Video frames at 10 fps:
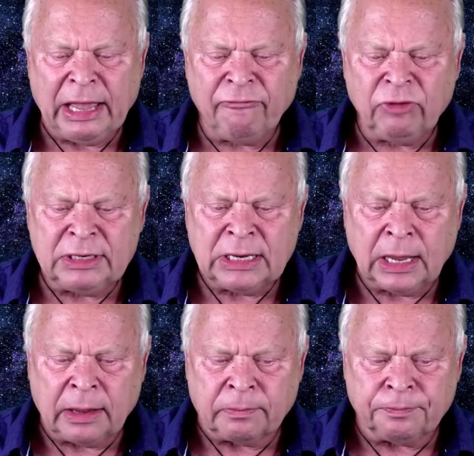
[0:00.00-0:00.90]
Every
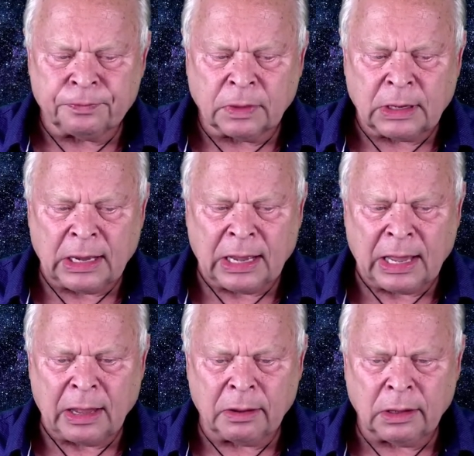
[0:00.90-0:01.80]
time
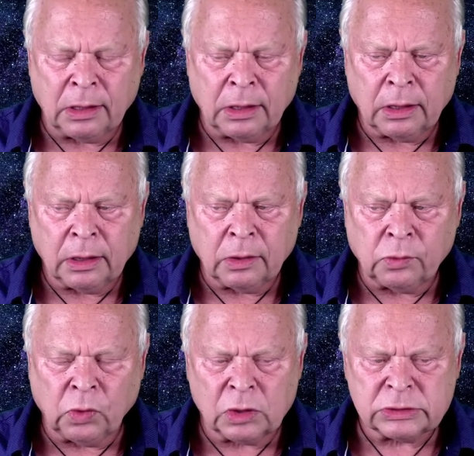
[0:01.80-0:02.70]
I
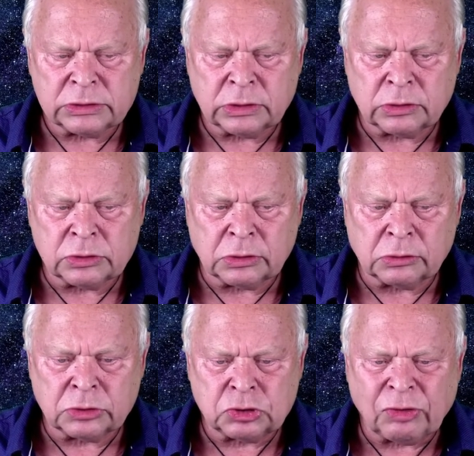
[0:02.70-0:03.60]
was
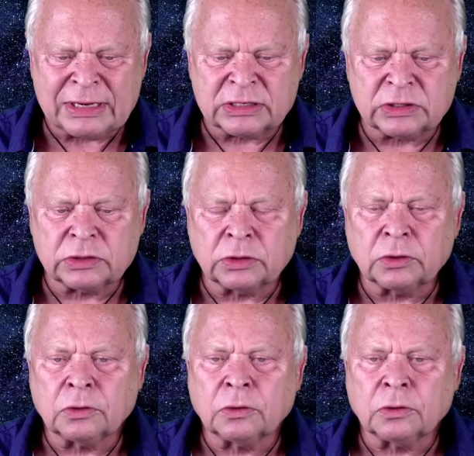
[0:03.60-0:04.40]
stressed,